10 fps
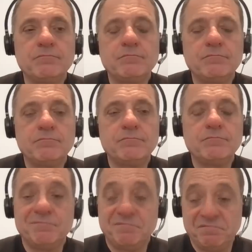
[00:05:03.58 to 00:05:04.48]

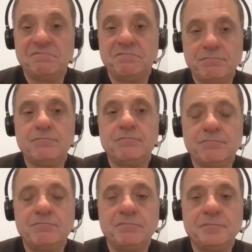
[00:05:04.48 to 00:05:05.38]

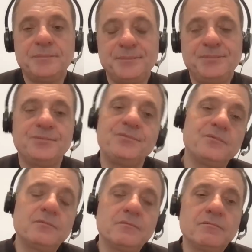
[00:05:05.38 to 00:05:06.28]

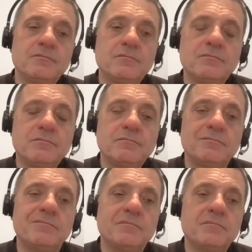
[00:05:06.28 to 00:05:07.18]

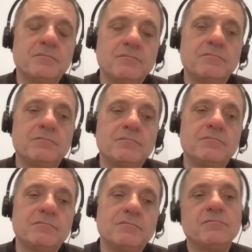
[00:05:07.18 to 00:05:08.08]

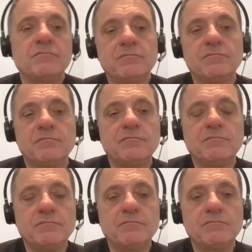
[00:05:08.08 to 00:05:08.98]
(silent)